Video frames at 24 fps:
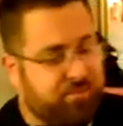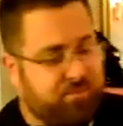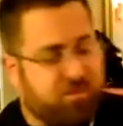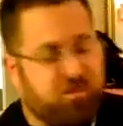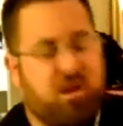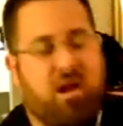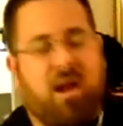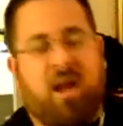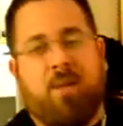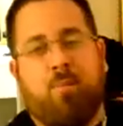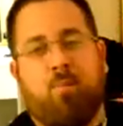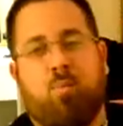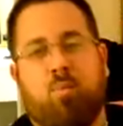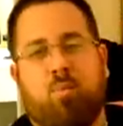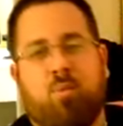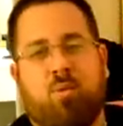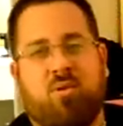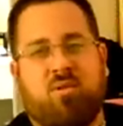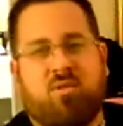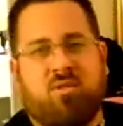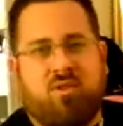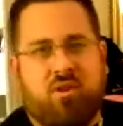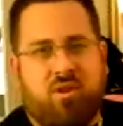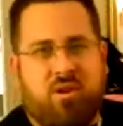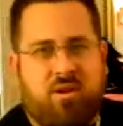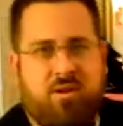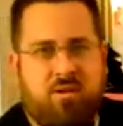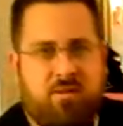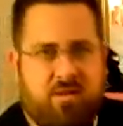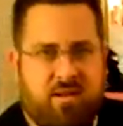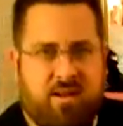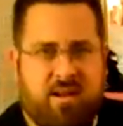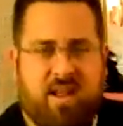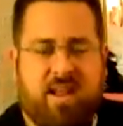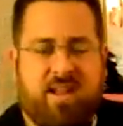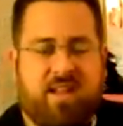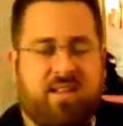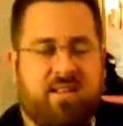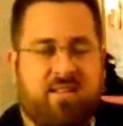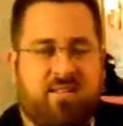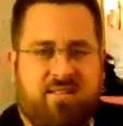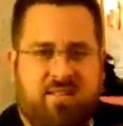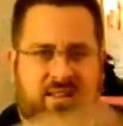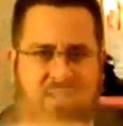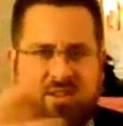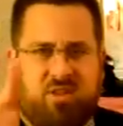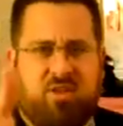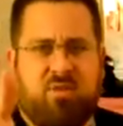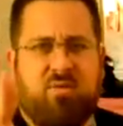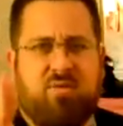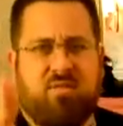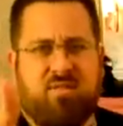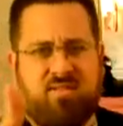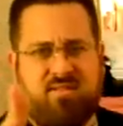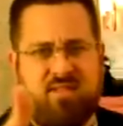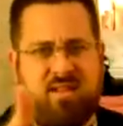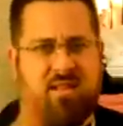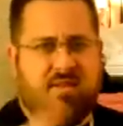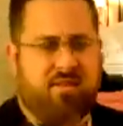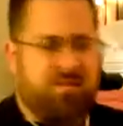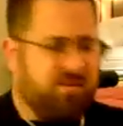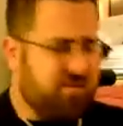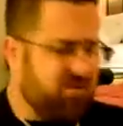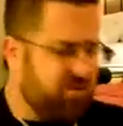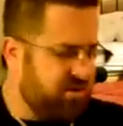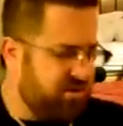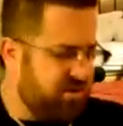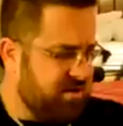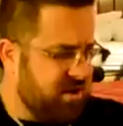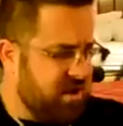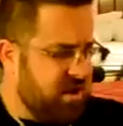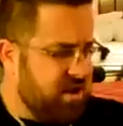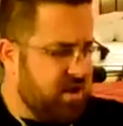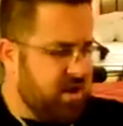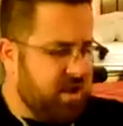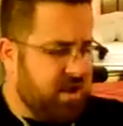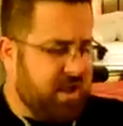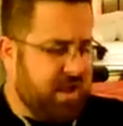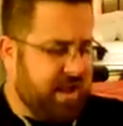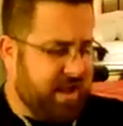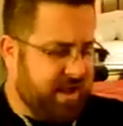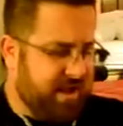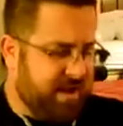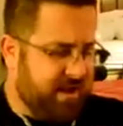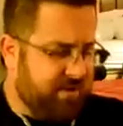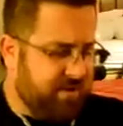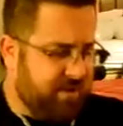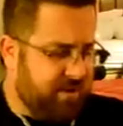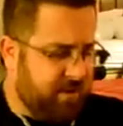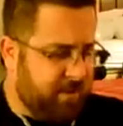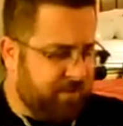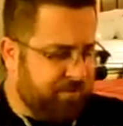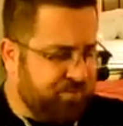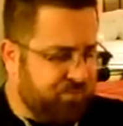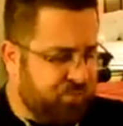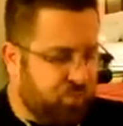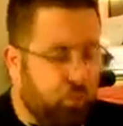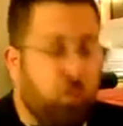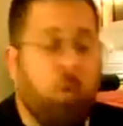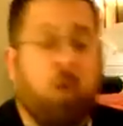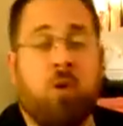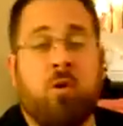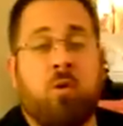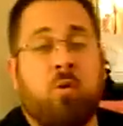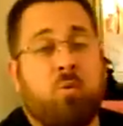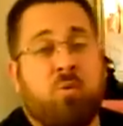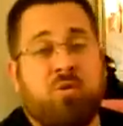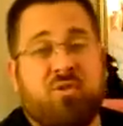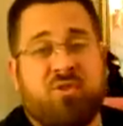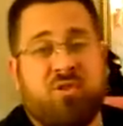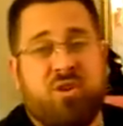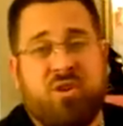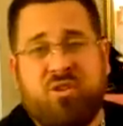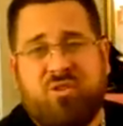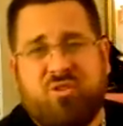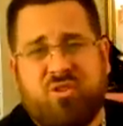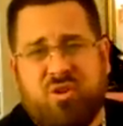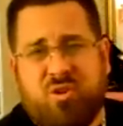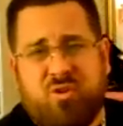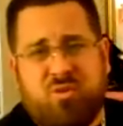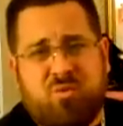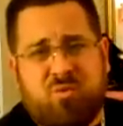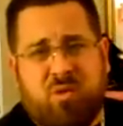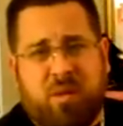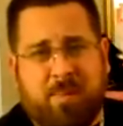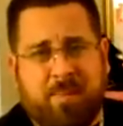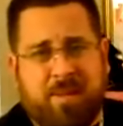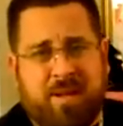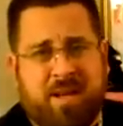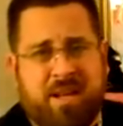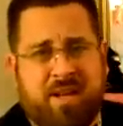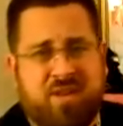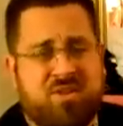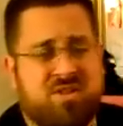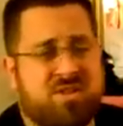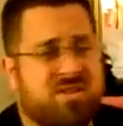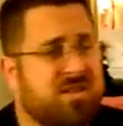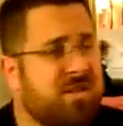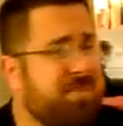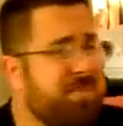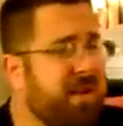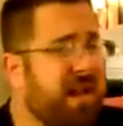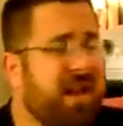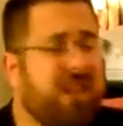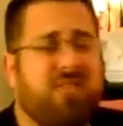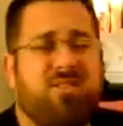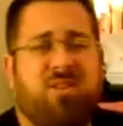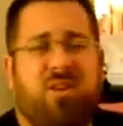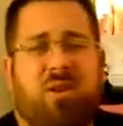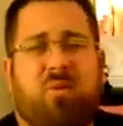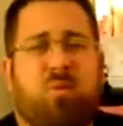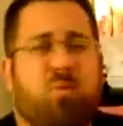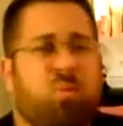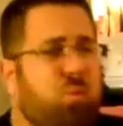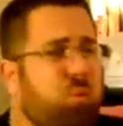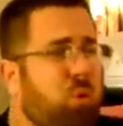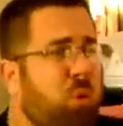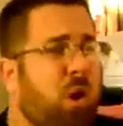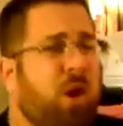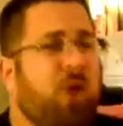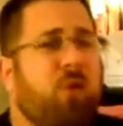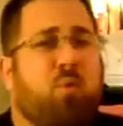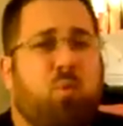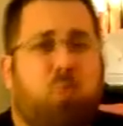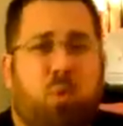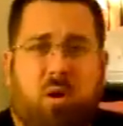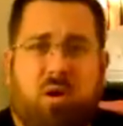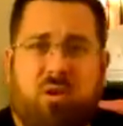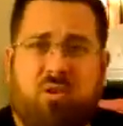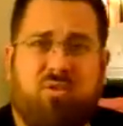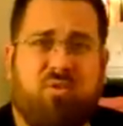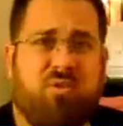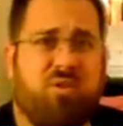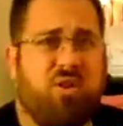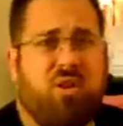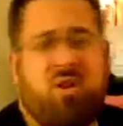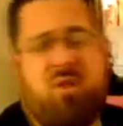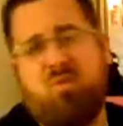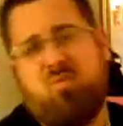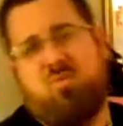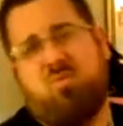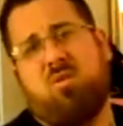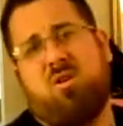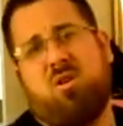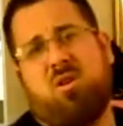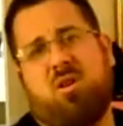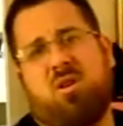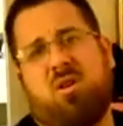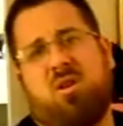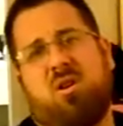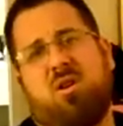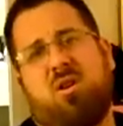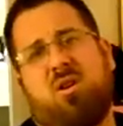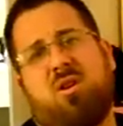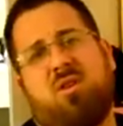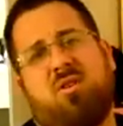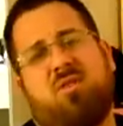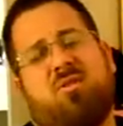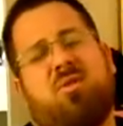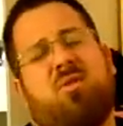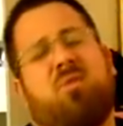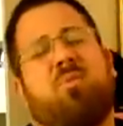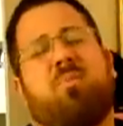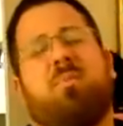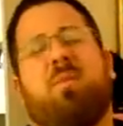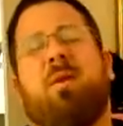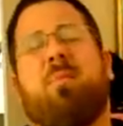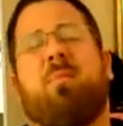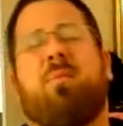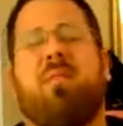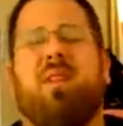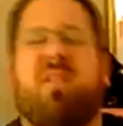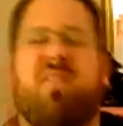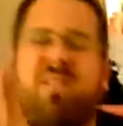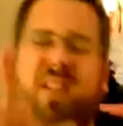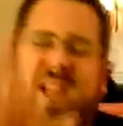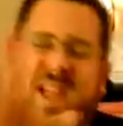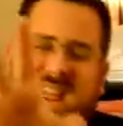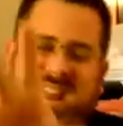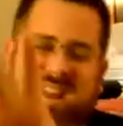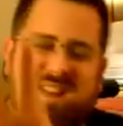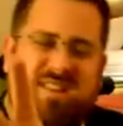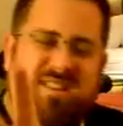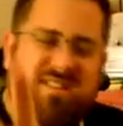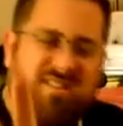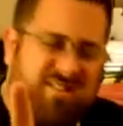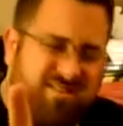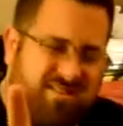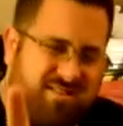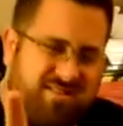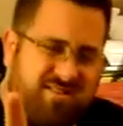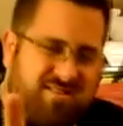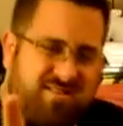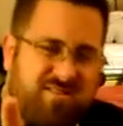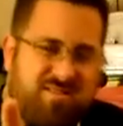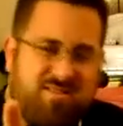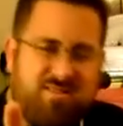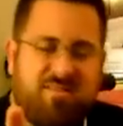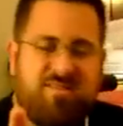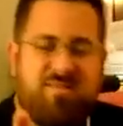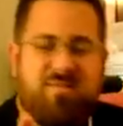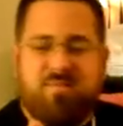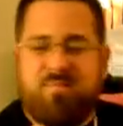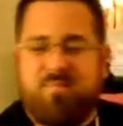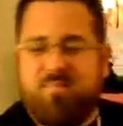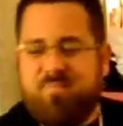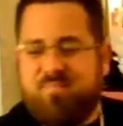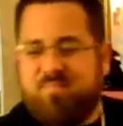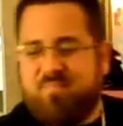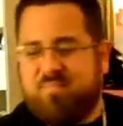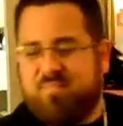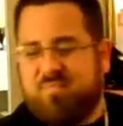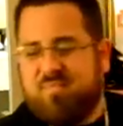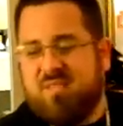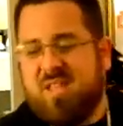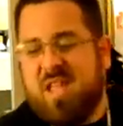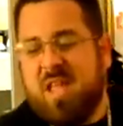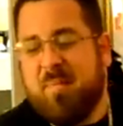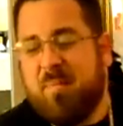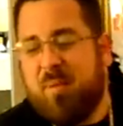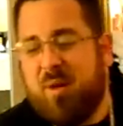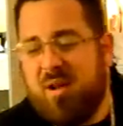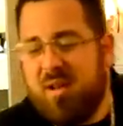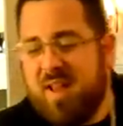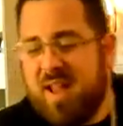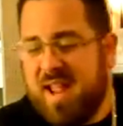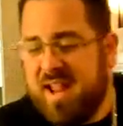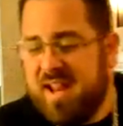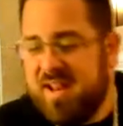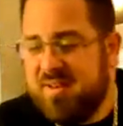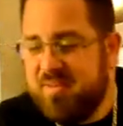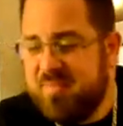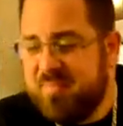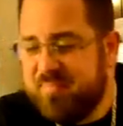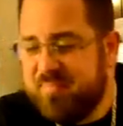Prime was good, and I continue to say they're good, and Werner was good too. I mean, it just depends on what works for you. So people that are hating, keep on hating.